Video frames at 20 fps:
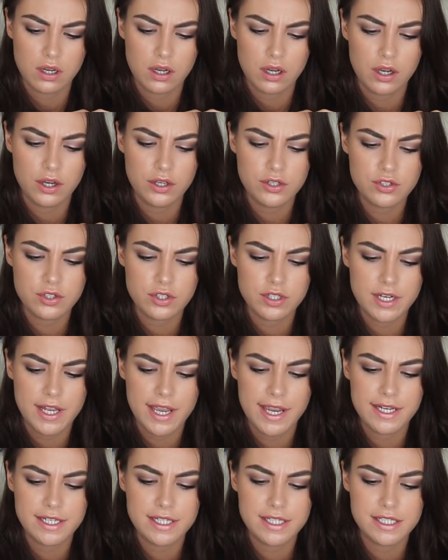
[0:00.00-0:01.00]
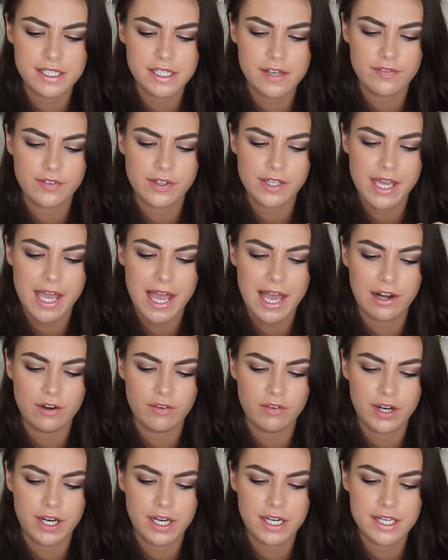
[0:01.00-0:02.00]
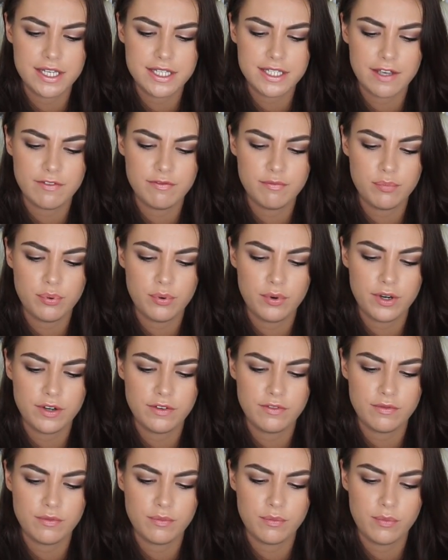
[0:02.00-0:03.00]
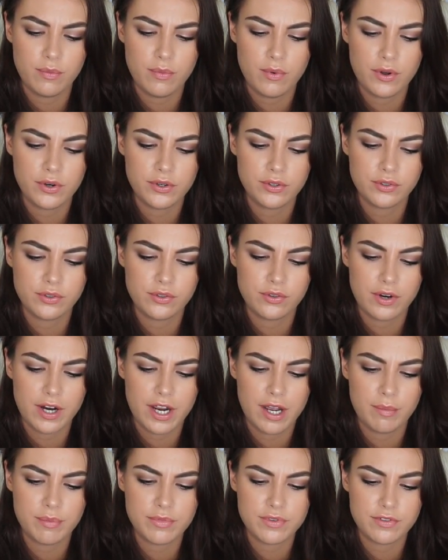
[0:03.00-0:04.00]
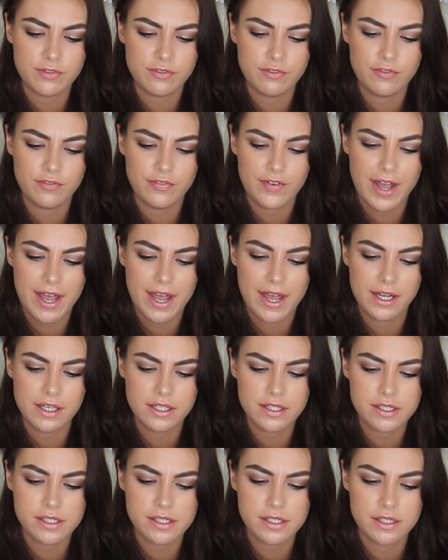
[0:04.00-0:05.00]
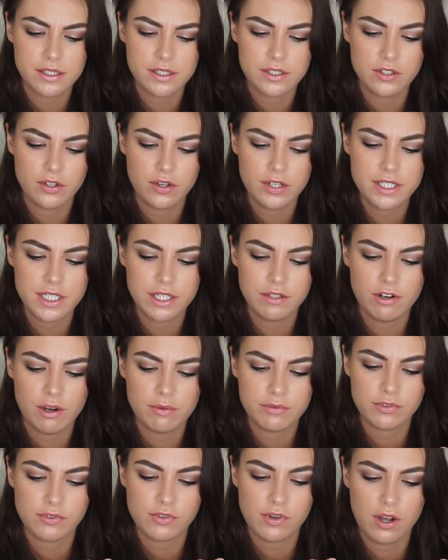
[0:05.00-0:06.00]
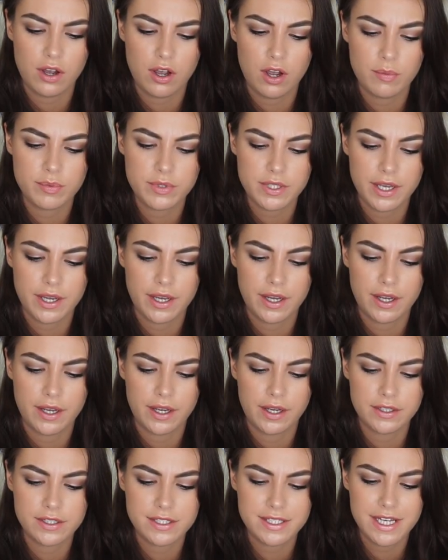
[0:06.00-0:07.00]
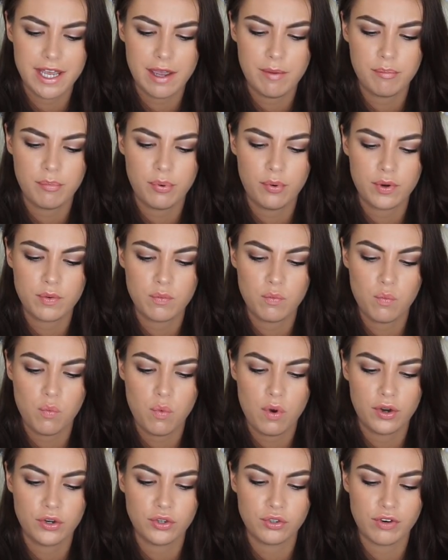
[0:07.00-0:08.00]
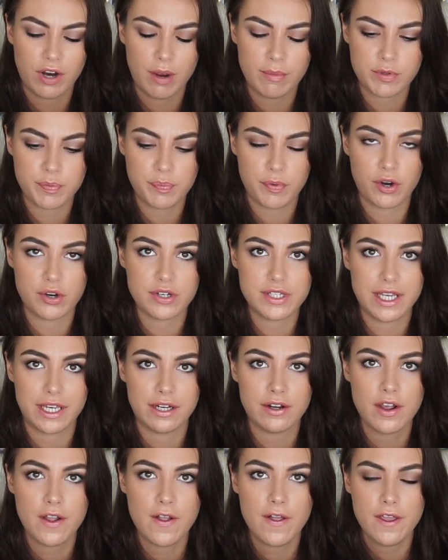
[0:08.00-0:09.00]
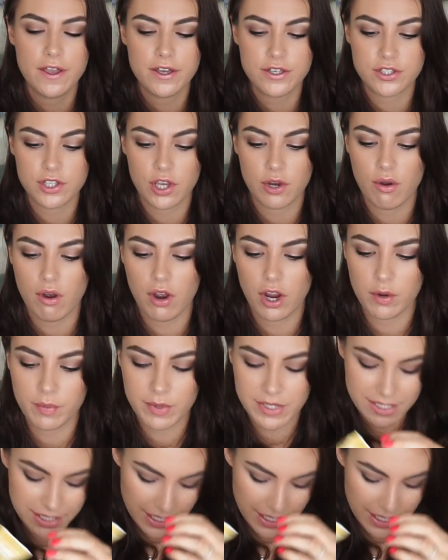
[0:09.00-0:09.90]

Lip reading: 187 calories, 7.1 grams of fat, 19 grams of carbs, and 10.1 grams of protein. So I would